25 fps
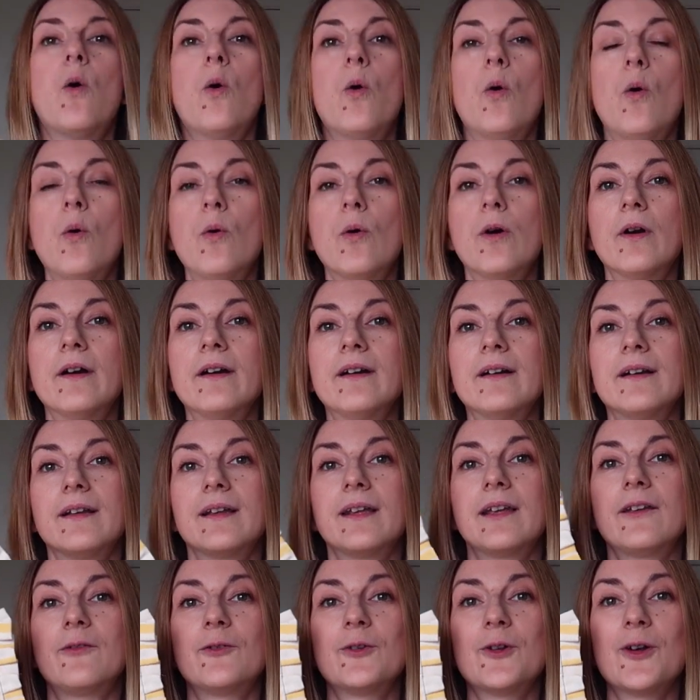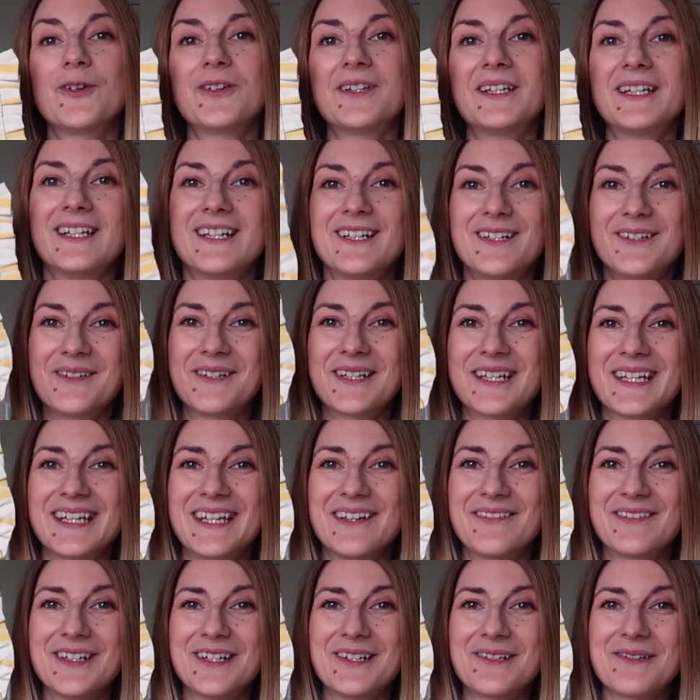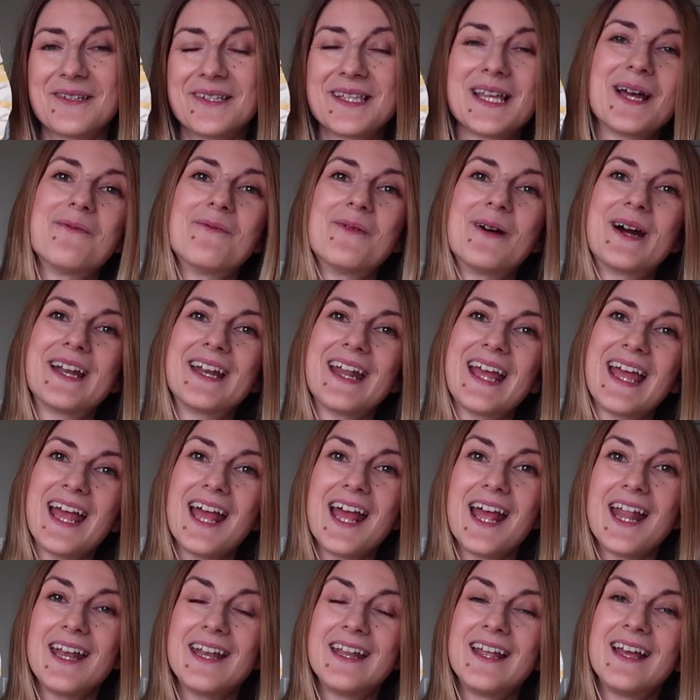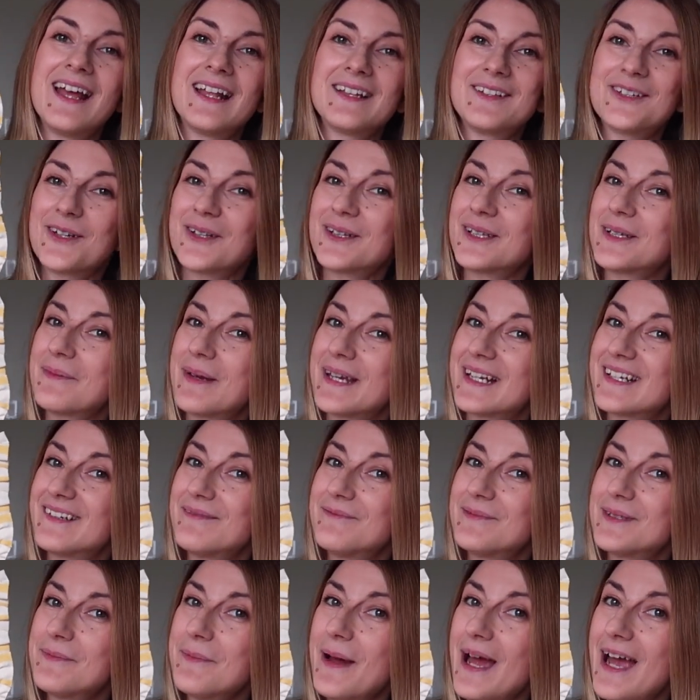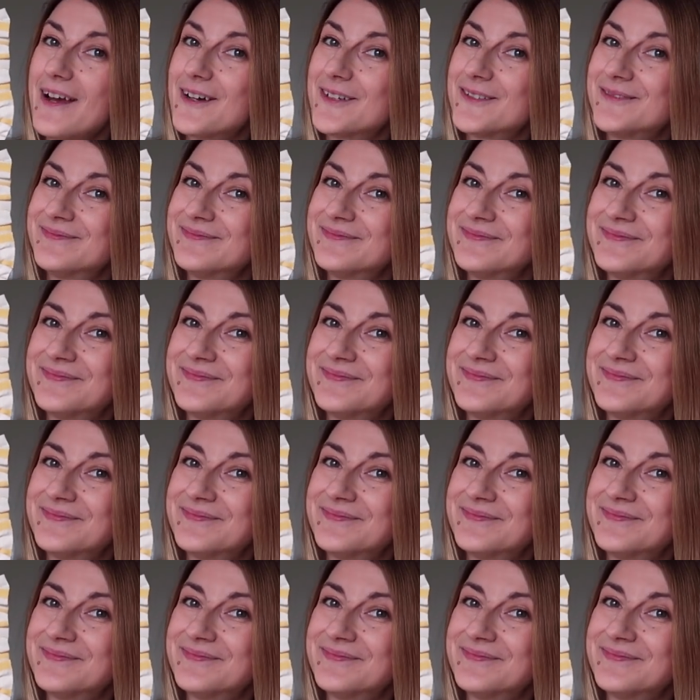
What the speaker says: Or if you don't need it, you can gift it to someone and totally make them smile.